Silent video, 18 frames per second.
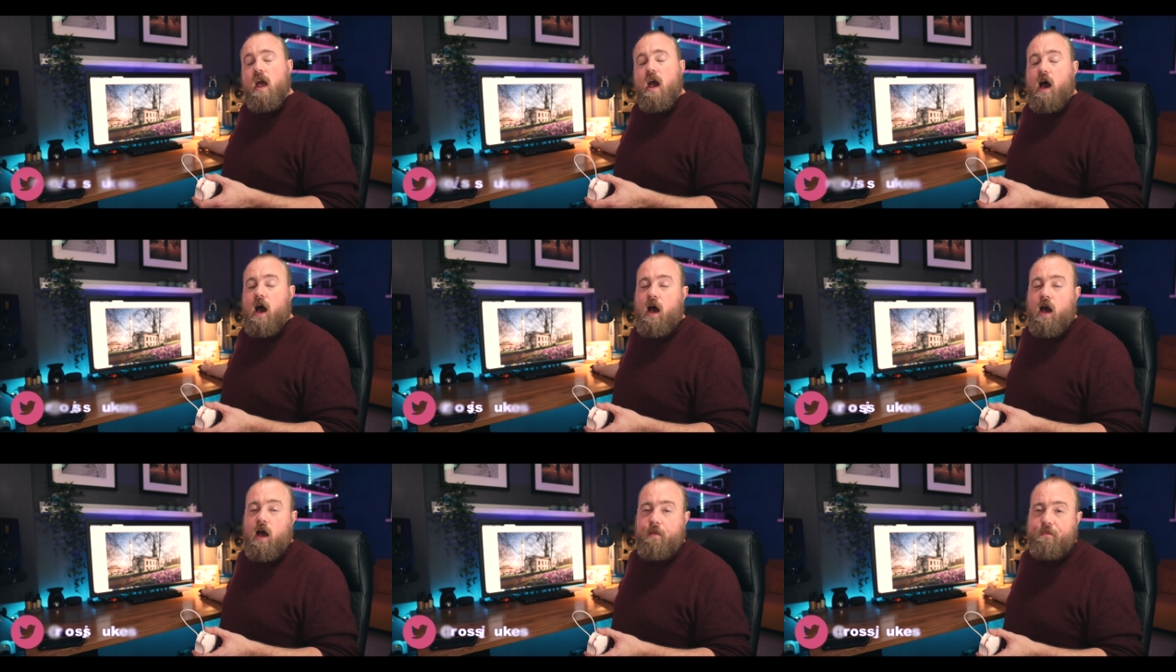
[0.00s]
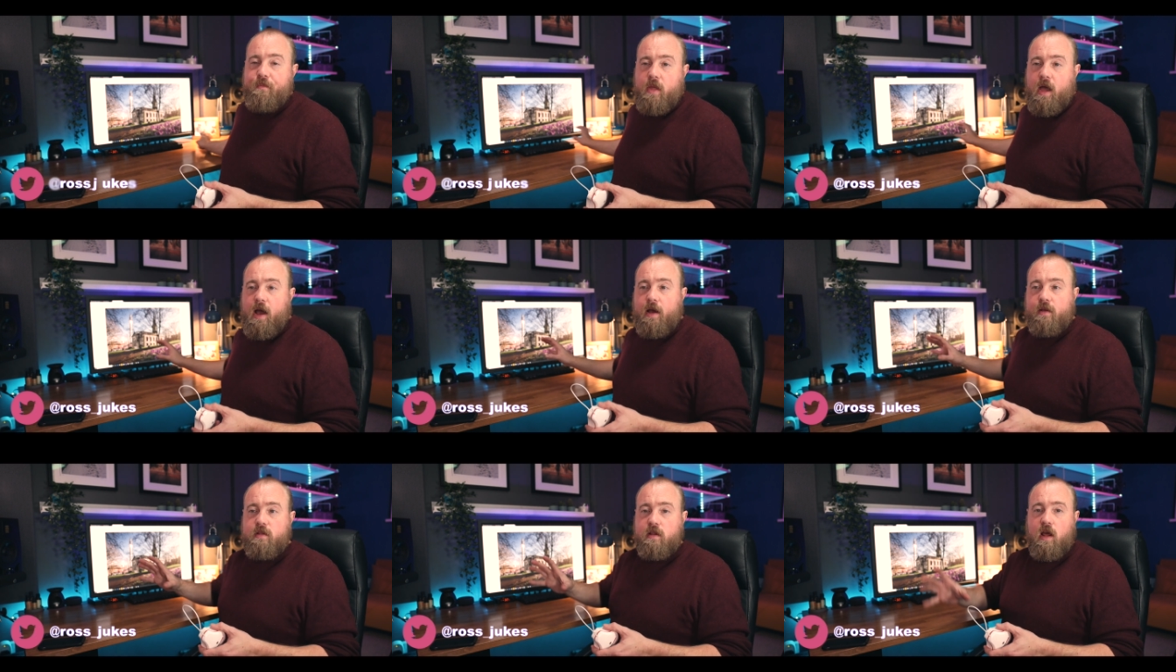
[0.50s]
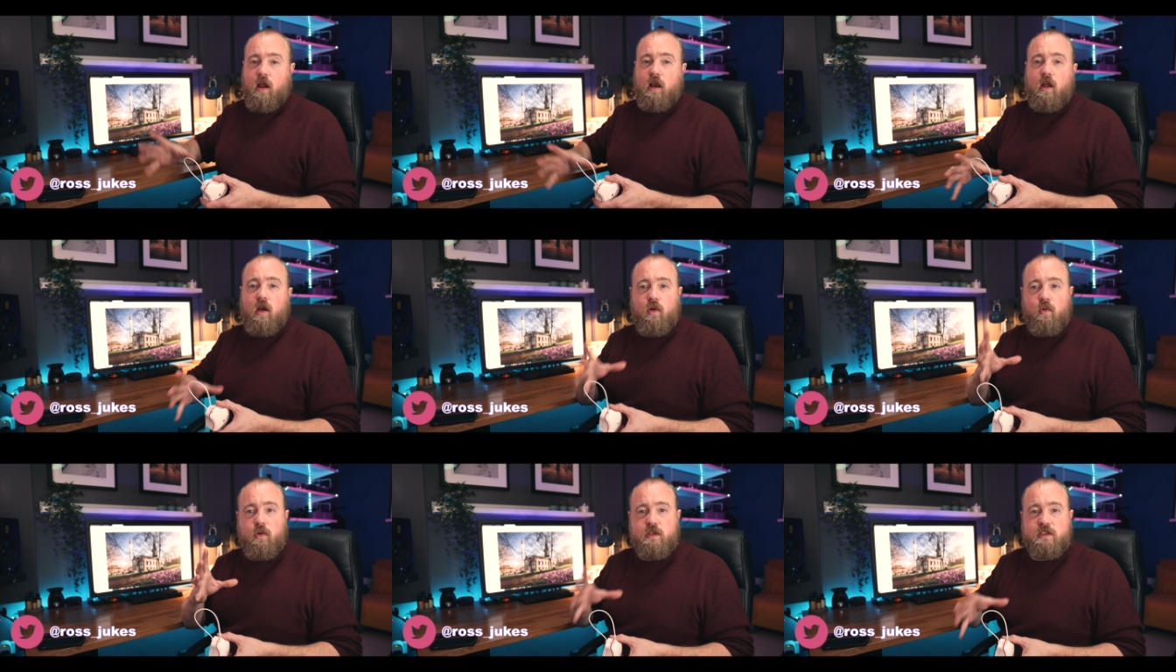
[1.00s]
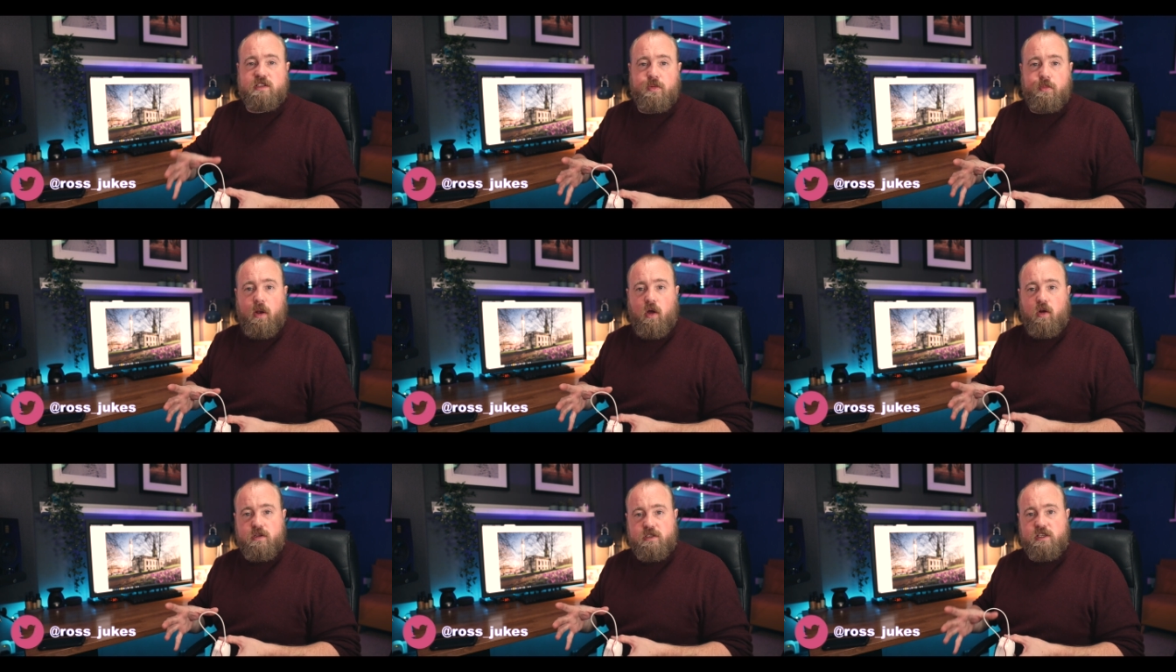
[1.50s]
and along with the
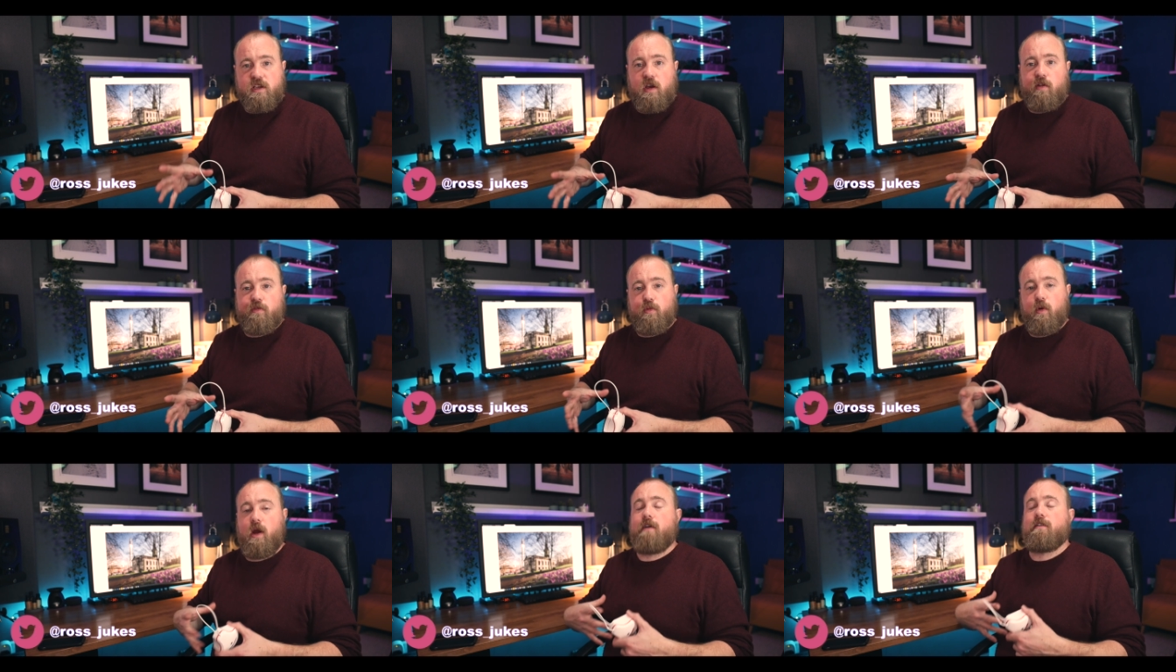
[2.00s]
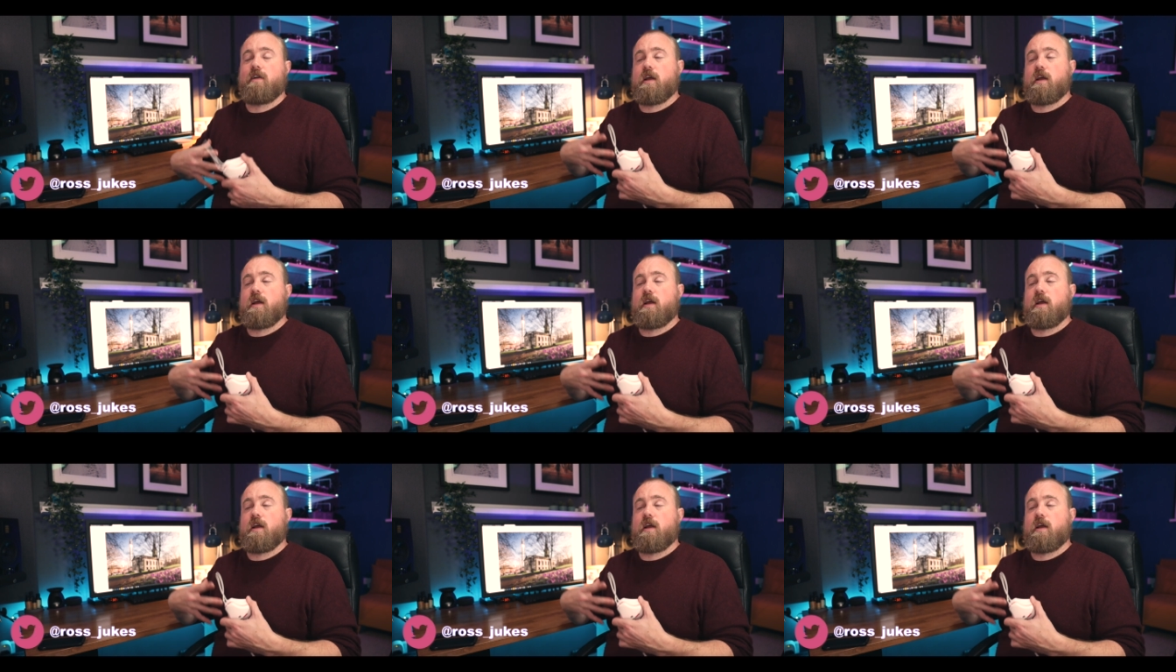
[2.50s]
supplied software,